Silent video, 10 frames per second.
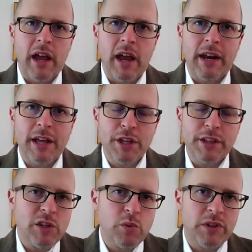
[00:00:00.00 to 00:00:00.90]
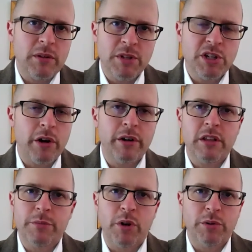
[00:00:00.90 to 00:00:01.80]
And I think that's what the majority of
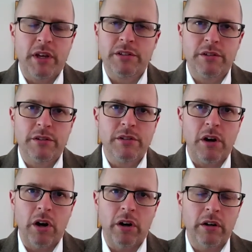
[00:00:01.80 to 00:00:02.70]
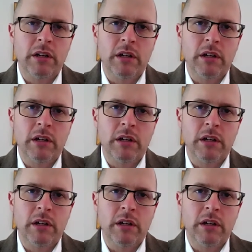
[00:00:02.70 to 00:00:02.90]
the protesters are